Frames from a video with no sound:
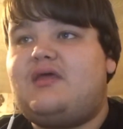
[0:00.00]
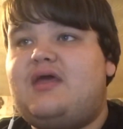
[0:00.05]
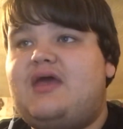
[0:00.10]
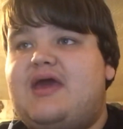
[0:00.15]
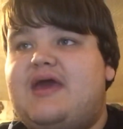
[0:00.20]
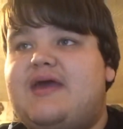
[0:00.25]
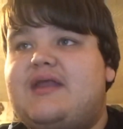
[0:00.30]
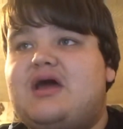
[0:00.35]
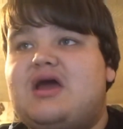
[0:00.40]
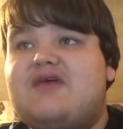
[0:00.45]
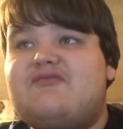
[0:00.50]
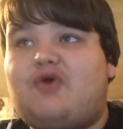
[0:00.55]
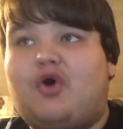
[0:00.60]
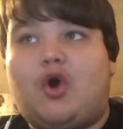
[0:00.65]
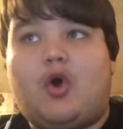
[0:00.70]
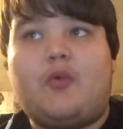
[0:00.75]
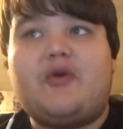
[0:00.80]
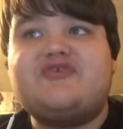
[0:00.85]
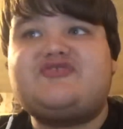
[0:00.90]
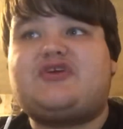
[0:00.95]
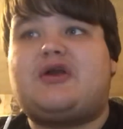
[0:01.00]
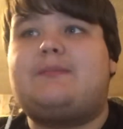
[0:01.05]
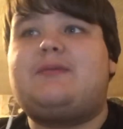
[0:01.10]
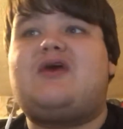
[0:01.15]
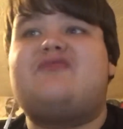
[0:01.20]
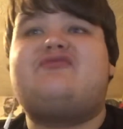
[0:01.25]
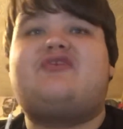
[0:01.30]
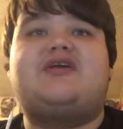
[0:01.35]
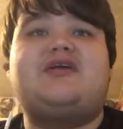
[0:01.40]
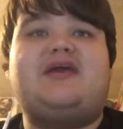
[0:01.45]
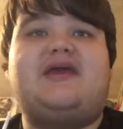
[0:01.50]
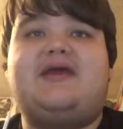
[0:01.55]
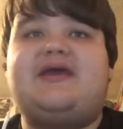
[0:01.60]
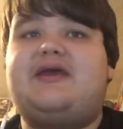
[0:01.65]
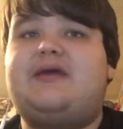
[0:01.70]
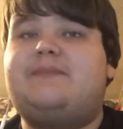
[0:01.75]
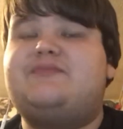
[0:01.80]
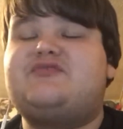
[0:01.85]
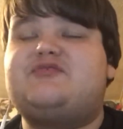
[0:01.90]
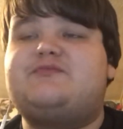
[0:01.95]
And I've always heard about Funny
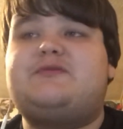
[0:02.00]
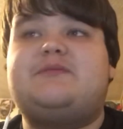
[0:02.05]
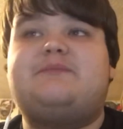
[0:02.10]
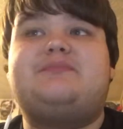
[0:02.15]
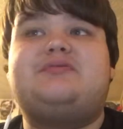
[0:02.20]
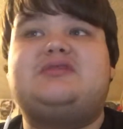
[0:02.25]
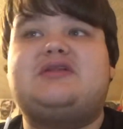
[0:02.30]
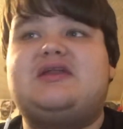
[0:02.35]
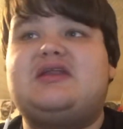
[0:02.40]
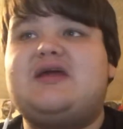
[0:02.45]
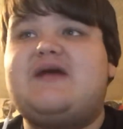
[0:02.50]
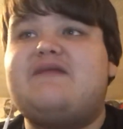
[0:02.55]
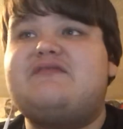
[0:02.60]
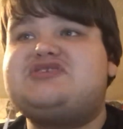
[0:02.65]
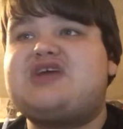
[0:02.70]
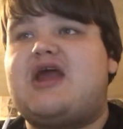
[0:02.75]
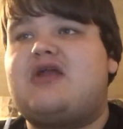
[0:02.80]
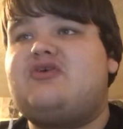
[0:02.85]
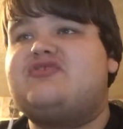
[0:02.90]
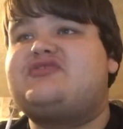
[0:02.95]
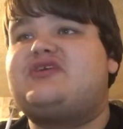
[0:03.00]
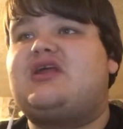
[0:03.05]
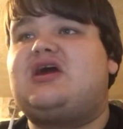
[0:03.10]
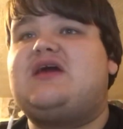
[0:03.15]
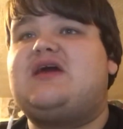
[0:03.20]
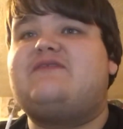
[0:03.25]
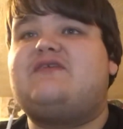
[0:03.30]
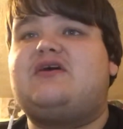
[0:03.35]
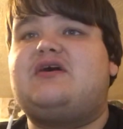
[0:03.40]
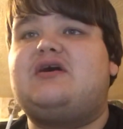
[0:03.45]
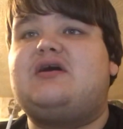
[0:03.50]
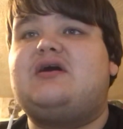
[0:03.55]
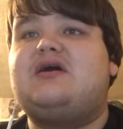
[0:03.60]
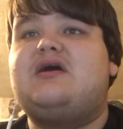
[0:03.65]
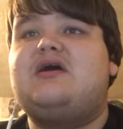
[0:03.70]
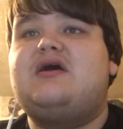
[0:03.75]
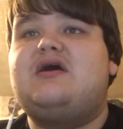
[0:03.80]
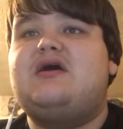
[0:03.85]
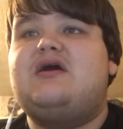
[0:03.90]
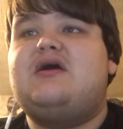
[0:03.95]
Games. There's been plenty of channels that
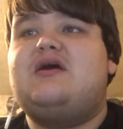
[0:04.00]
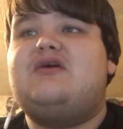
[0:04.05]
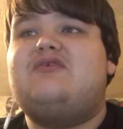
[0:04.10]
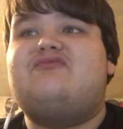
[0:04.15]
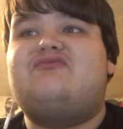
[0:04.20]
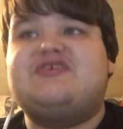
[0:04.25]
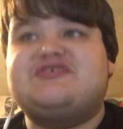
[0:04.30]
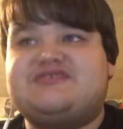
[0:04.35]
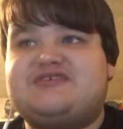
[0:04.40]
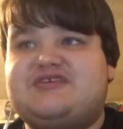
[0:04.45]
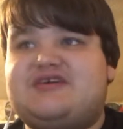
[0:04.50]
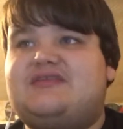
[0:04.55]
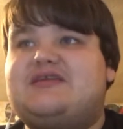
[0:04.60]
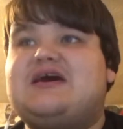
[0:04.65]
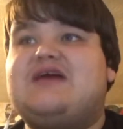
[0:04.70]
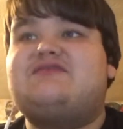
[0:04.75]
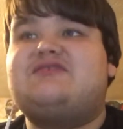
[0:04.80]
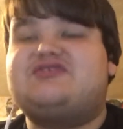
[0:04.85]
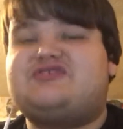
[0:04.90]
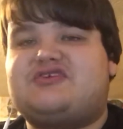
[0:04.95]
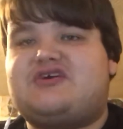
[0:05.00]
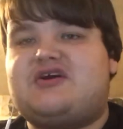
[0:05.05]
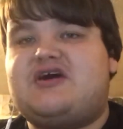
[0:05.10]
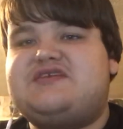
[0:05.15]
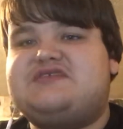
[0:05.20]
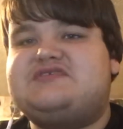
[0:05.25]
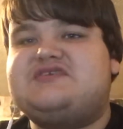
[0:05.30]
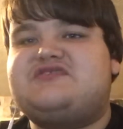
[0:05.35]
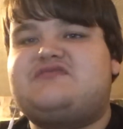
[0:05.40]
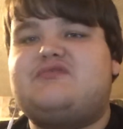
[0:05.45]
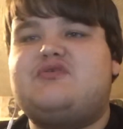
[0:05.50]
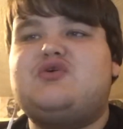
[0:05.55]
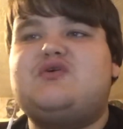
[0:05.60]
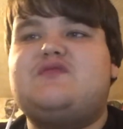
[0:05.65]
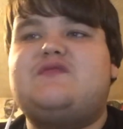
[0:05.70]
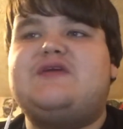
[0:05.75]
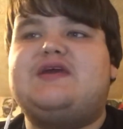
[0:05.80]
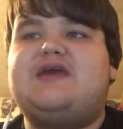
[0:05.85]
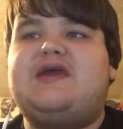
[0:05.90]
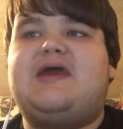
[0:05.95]
I've visited that I've discussed this
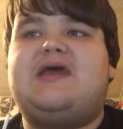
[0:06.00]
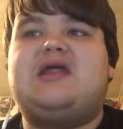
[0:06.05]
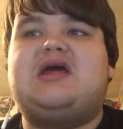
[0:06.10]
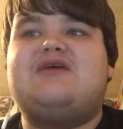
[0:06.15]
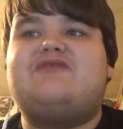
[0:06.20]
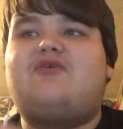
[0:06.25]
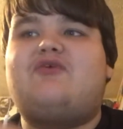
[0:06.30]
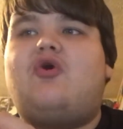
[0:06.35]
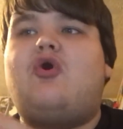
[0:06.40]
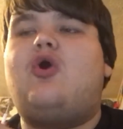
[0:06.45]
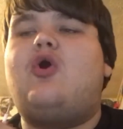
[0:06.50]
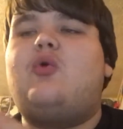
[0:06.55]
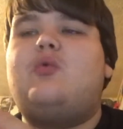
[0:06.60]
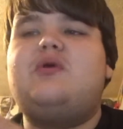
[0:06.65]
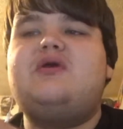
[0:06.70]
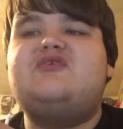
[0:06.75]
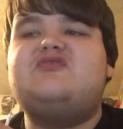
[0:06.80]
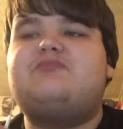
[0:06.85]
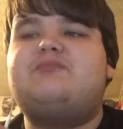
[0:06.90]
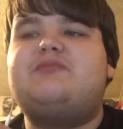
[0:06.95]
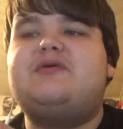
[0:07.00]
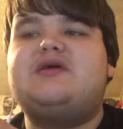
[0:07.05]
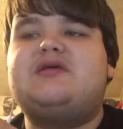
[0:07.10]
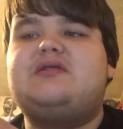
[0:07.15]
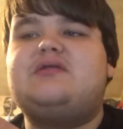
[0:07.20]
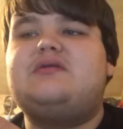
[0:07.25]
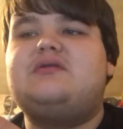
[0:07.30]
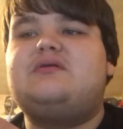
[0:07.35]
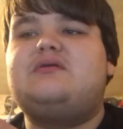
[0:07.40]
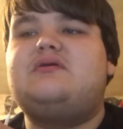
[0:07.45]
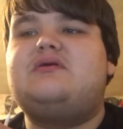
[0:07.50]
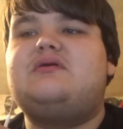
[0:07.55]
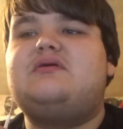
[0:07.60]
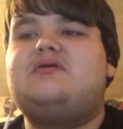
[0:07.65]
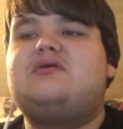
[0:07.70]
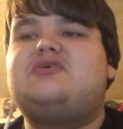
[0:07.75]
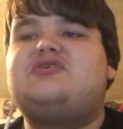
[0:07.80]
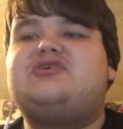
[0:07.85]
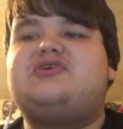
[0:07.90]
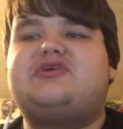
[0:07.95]
movie, and I've always been
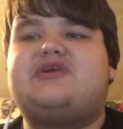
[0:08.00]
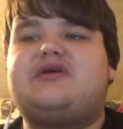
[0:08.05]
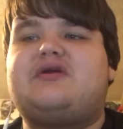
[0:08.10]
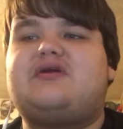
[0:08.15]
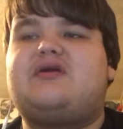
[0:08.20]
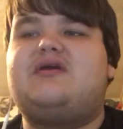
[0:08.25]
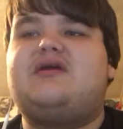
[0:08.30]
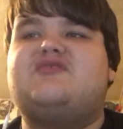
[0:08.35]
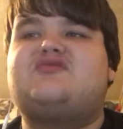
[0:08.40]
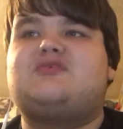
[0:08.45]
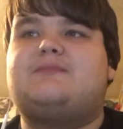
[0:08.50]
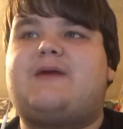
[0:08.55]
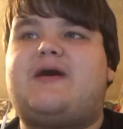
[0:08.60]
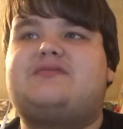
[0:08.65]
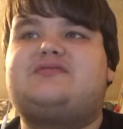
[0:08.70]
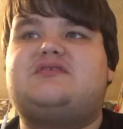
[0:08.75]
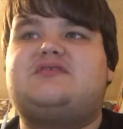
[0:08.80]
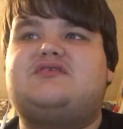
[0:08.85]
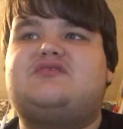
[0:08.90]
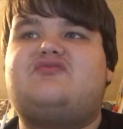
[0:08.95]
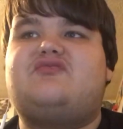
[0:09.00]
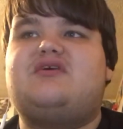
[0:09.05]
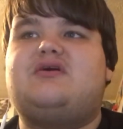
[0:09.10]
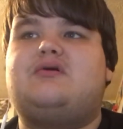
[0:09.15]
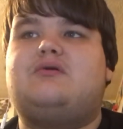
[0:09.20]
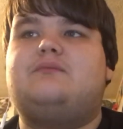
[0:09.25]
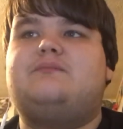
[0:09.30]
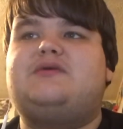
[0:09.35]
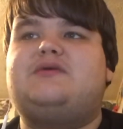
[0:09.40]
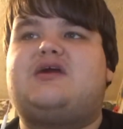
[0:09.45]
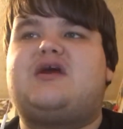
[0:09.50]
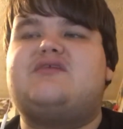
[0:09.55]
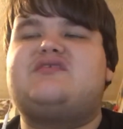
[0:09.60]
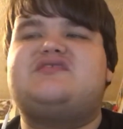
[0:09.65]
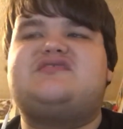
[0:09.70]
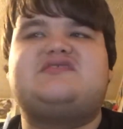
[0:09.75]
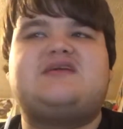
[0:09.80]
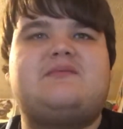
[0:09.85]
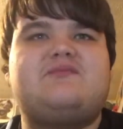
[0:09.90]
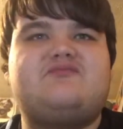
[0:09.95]
curious about this film because it
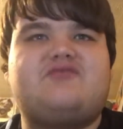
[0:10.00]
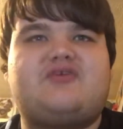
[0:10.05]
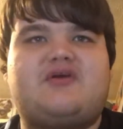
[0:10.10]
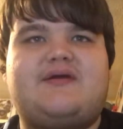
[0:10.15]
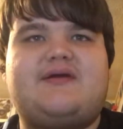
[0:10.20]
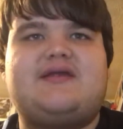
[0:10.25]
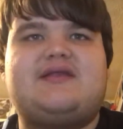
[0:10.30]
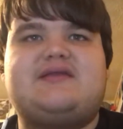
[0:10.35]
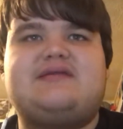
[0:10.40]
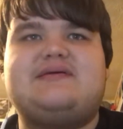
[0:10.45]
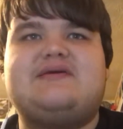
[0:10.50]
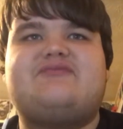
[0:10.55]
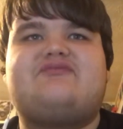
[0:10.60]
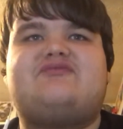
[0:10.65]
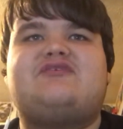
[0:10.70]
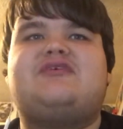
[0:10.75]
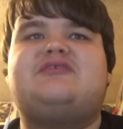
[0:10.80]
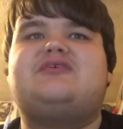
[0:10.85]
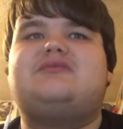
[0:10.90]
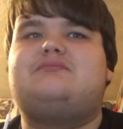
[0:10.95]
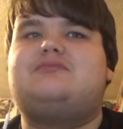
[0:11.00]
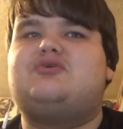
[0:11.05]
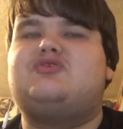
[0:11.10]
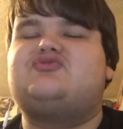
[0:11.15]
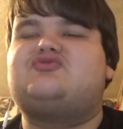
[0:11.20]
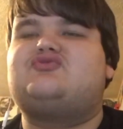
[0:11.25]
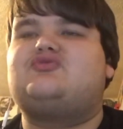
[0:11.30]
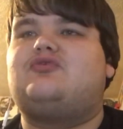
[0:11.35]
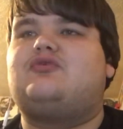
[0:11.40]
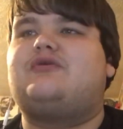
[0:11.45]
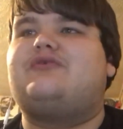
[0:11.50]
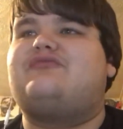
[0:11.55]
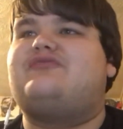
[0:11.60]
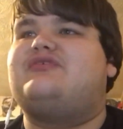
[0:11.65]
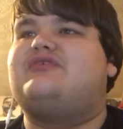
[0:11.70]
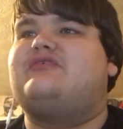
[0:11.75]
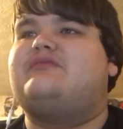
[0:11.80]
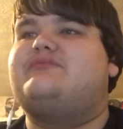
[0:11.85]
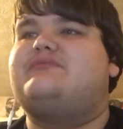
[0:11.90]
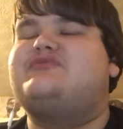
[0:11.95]
seemed very different than most horror
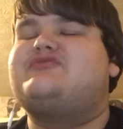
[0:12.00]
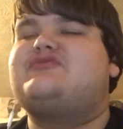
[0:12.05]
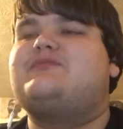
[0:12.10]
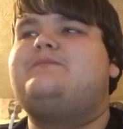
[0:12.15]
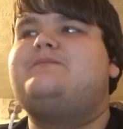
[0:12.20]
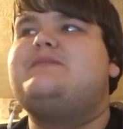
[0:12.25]
films.